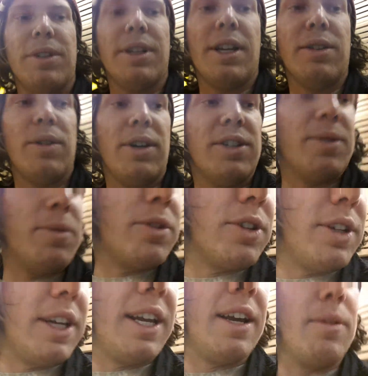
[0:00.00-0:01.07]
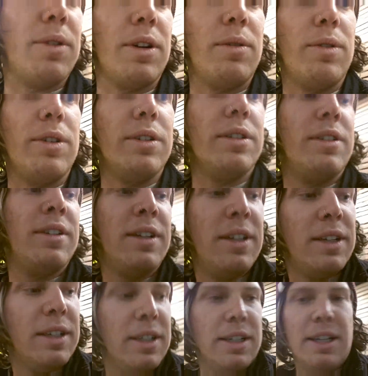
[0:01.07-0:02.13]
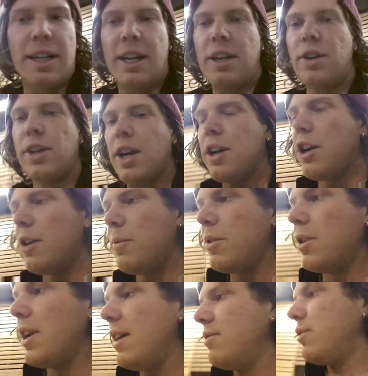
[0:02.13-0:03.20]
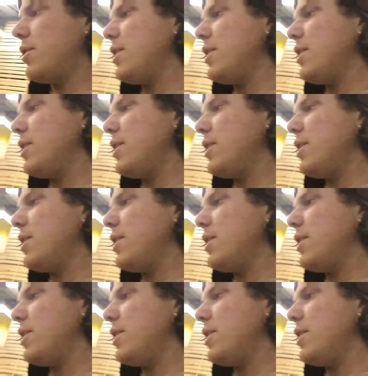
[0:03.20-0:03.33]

otherwise I'm not going to get what I want, and I'll go home and not have what